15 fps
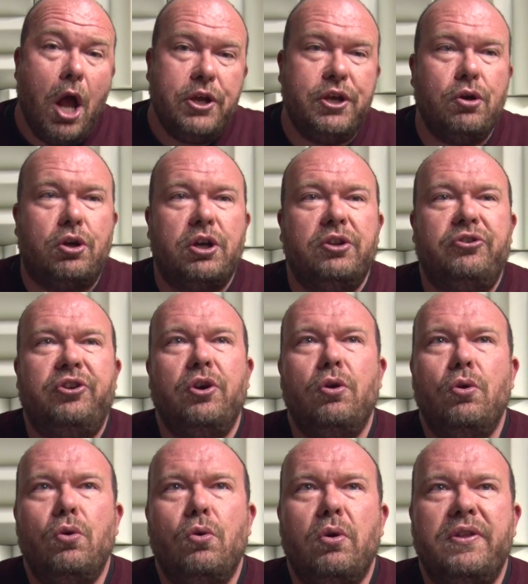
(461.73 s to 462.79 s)
You could
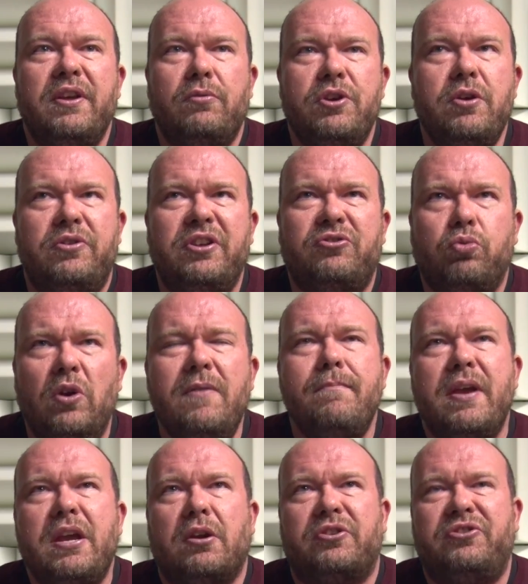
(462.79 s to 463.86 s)
do, this wouldn't
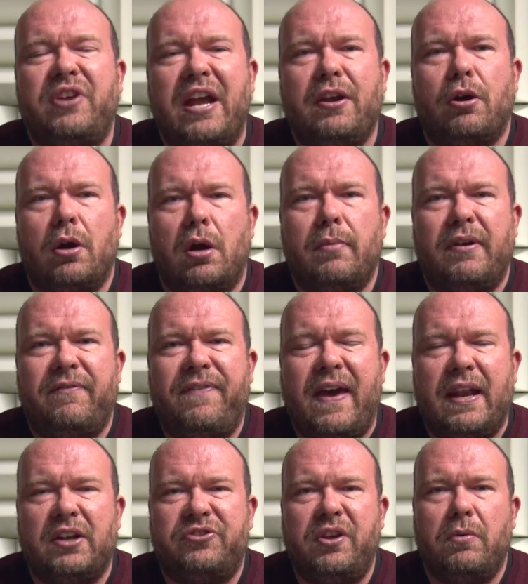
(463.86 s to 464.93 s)
be your standard urban
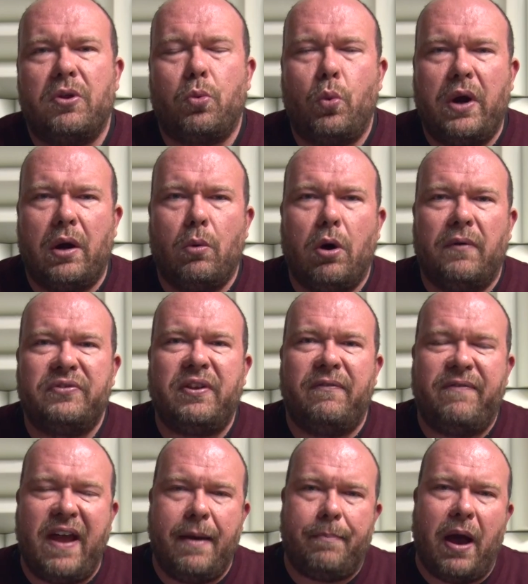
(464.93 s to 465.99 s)
fantasy with werewolves and
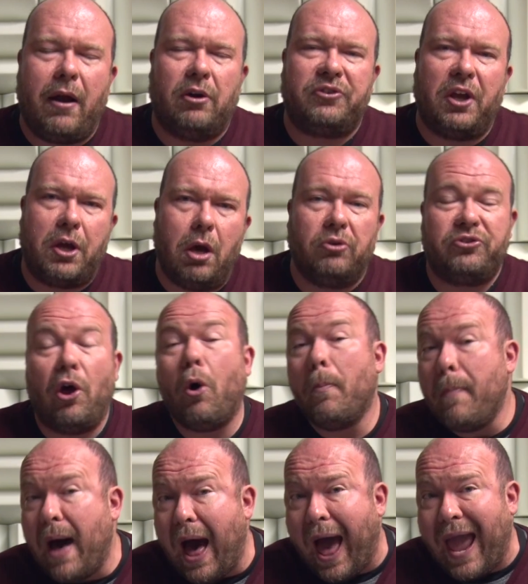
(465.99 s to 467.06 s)
vampires and ghosts, oh
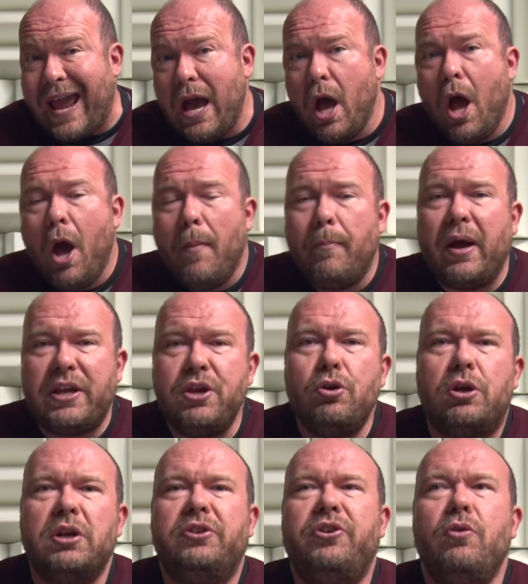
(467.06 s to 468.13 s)
my, but you
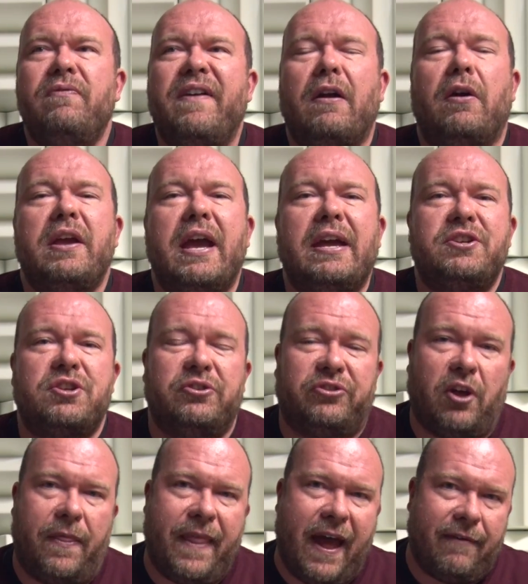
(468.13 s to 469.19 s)
could do variations
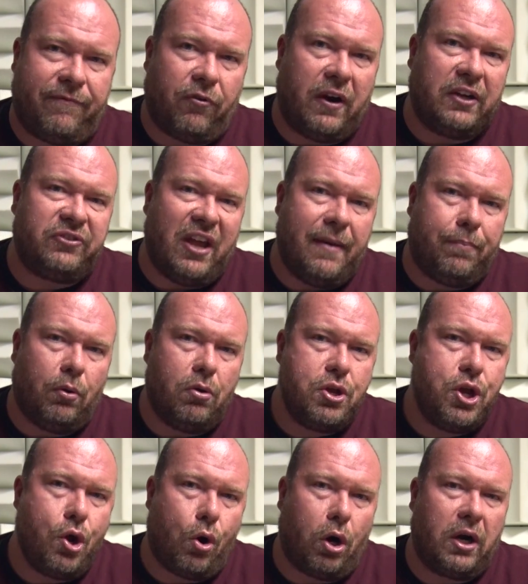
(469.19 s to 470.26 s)
on that. For example,
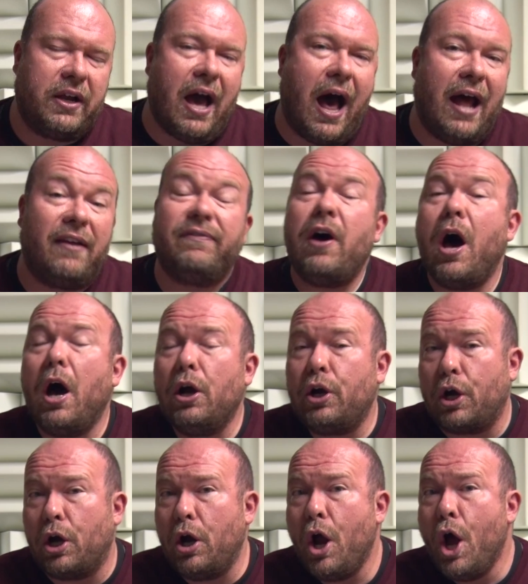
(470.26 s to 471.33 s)
your god of
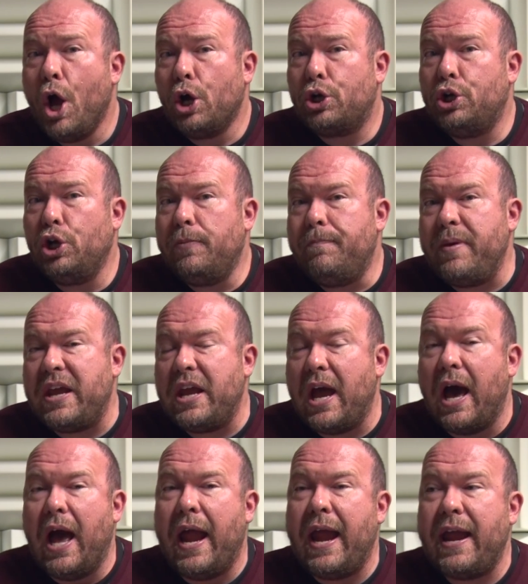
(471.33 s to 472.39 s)
hunger could be
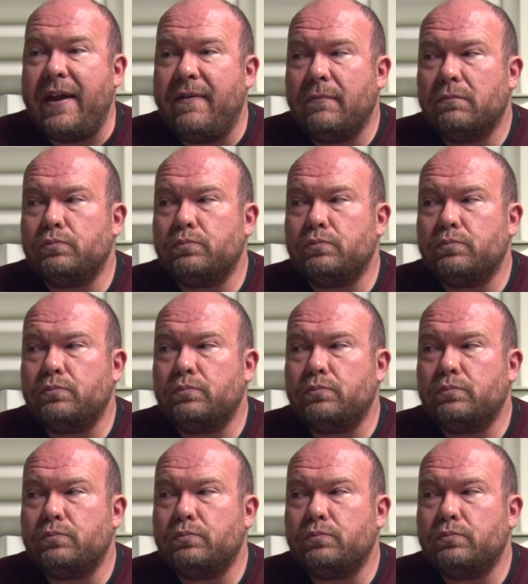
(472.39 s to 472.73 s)
a